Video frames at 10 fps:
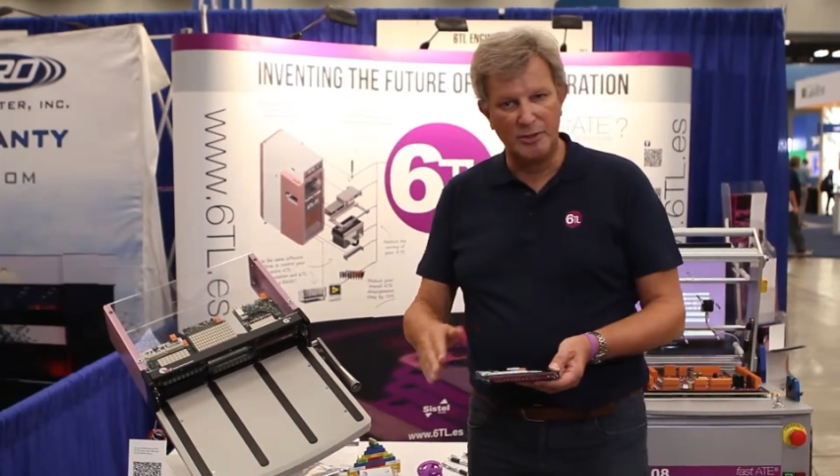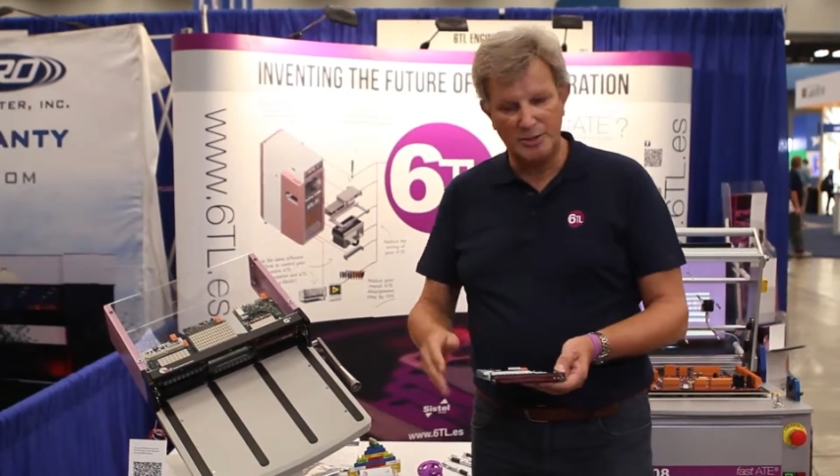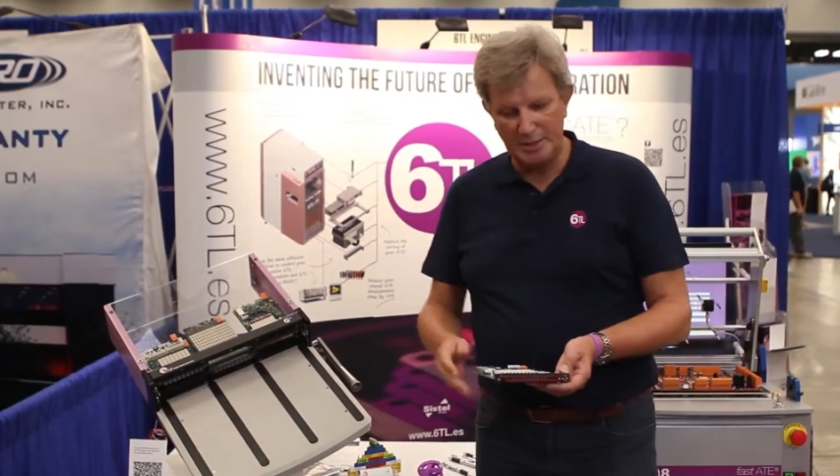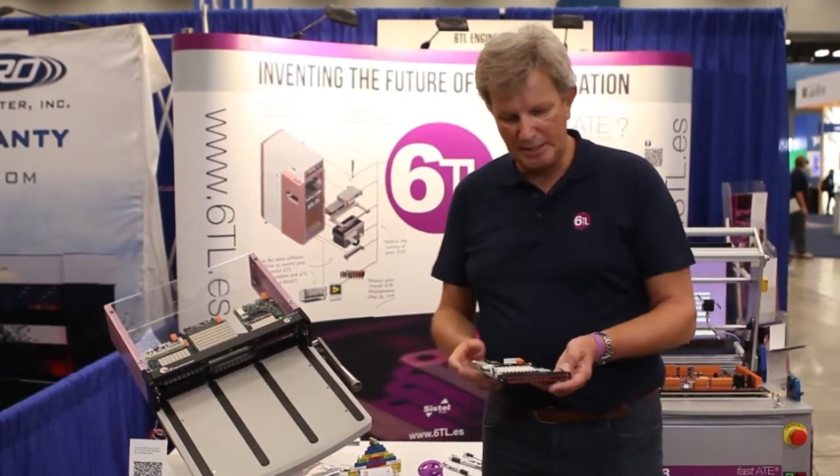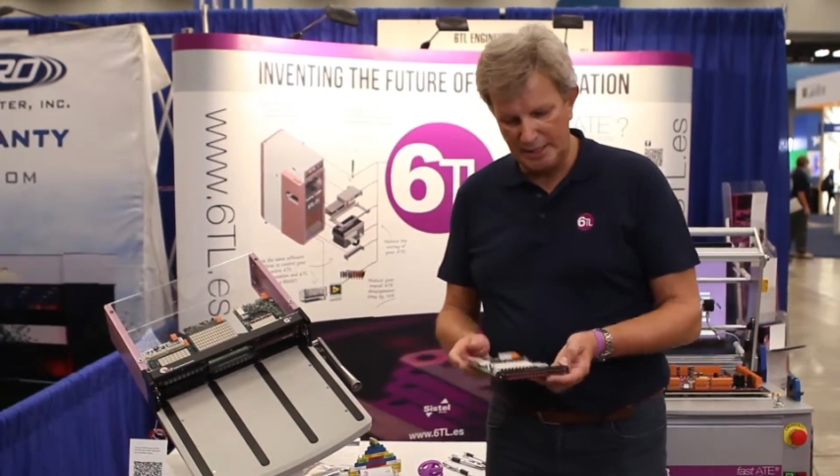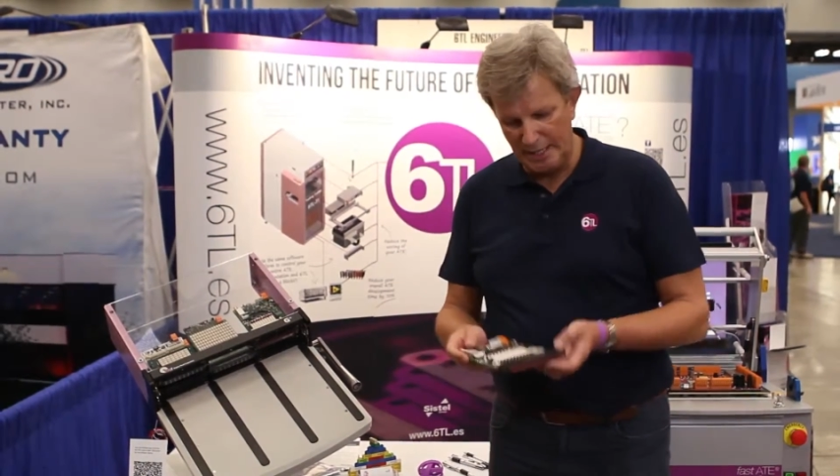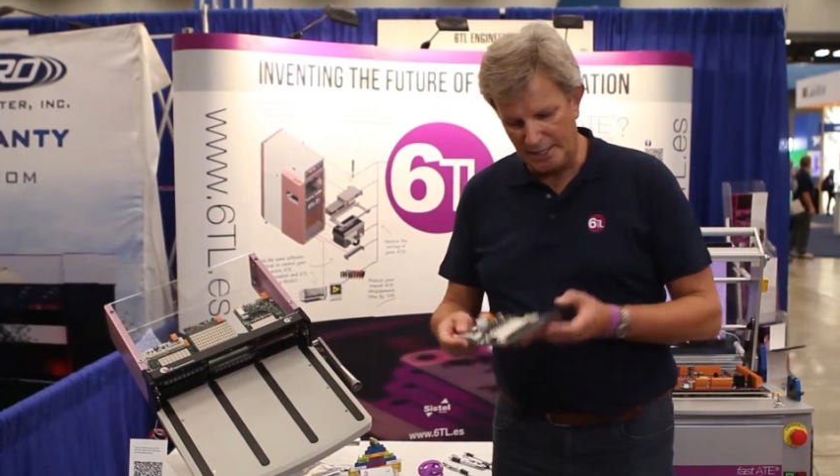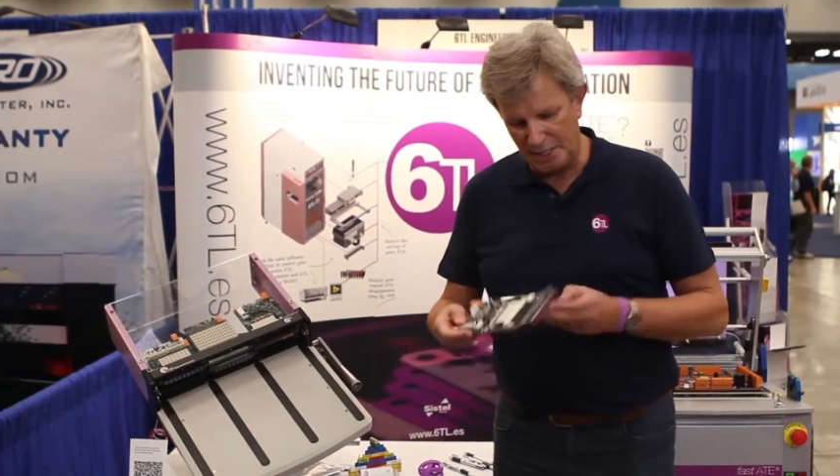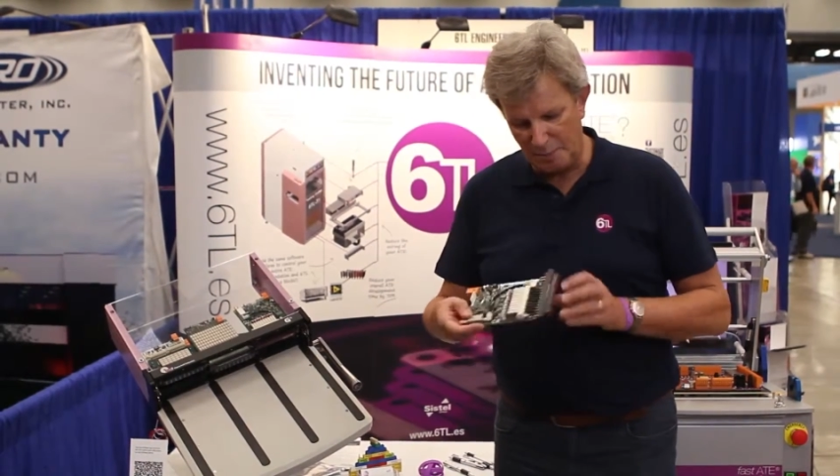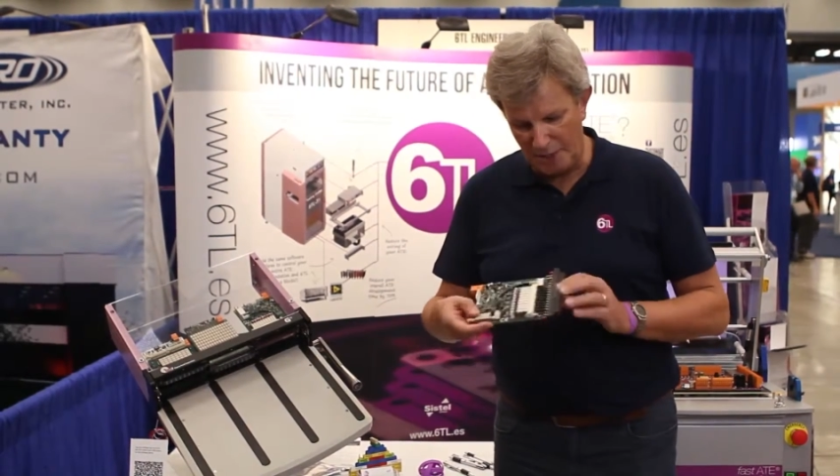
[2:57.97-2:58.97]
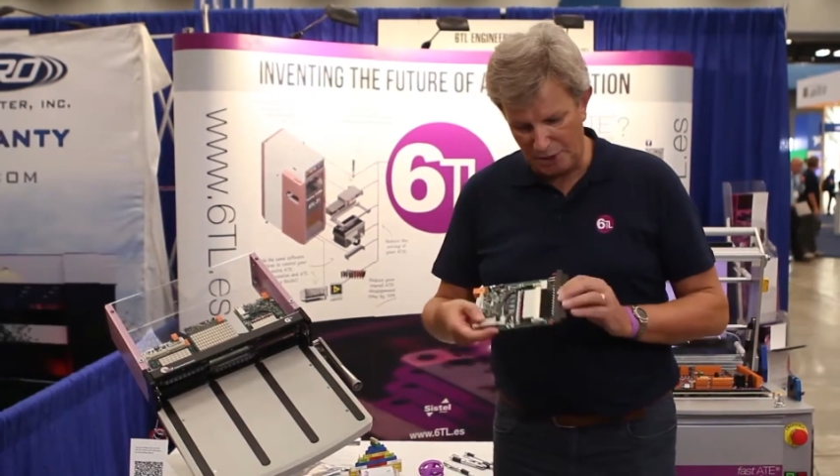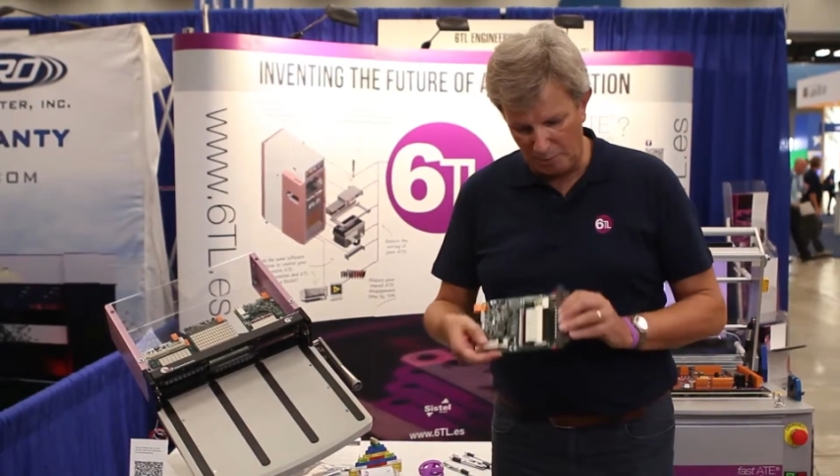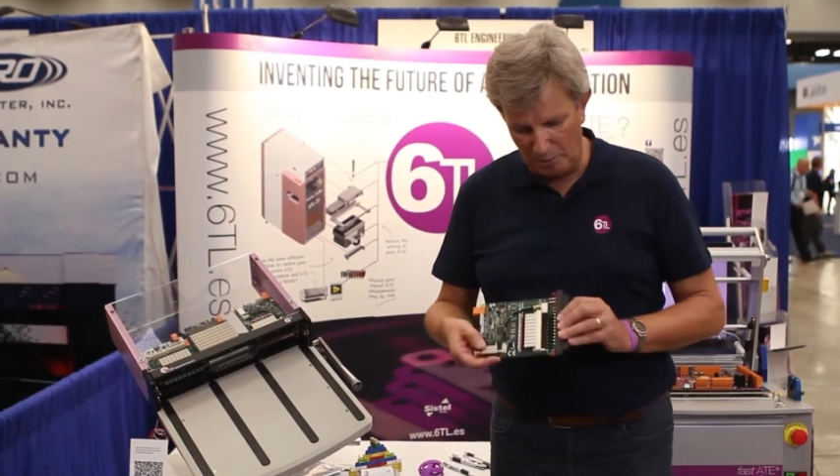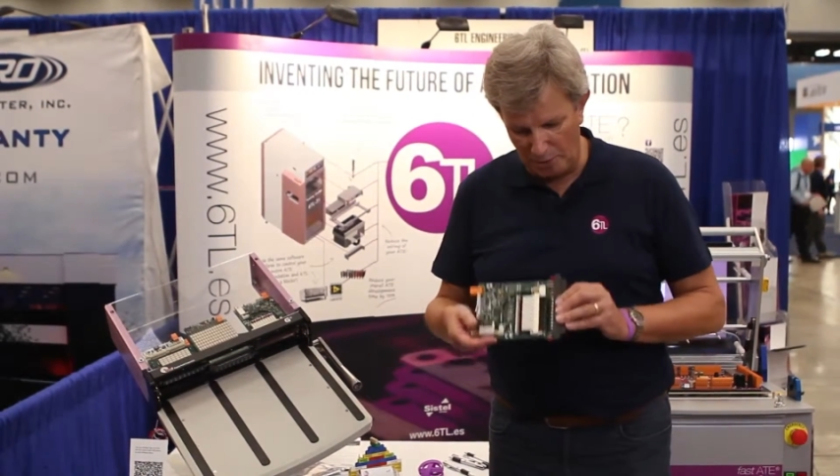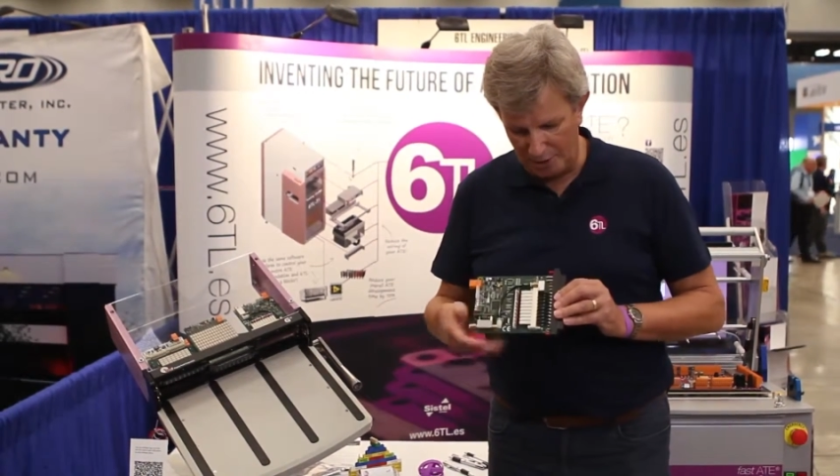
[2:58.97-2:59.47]
front. It's a
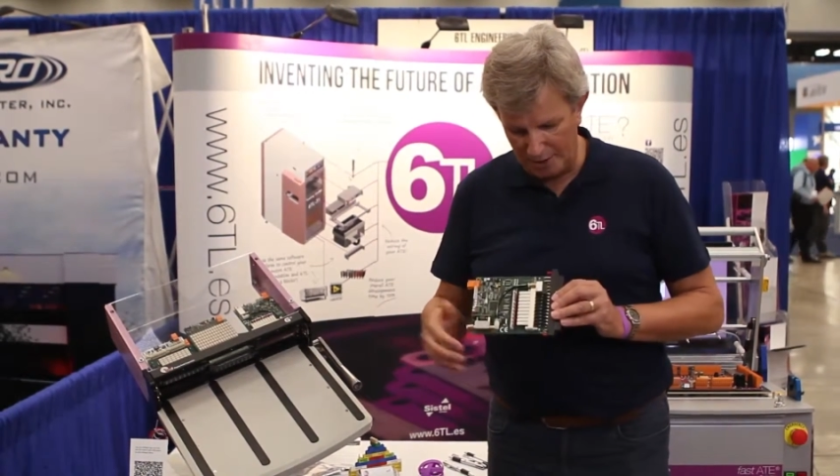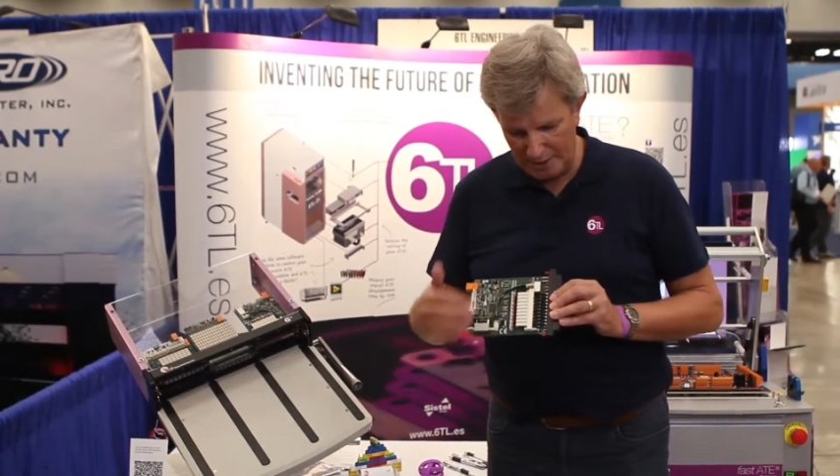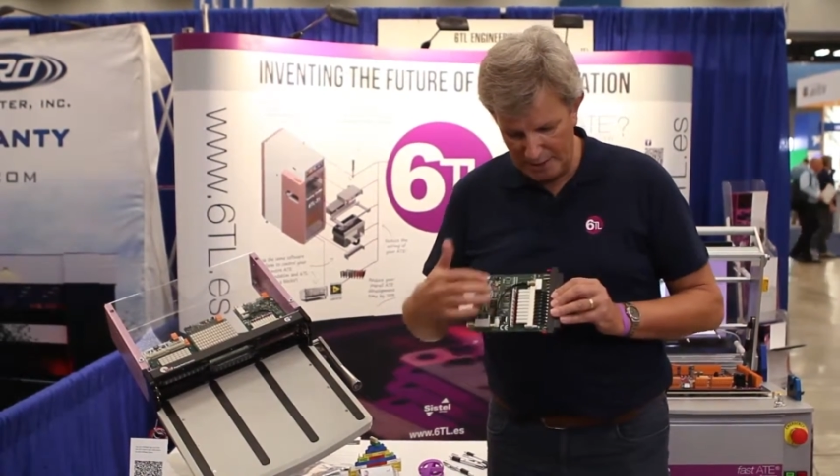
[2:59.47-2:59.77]
special board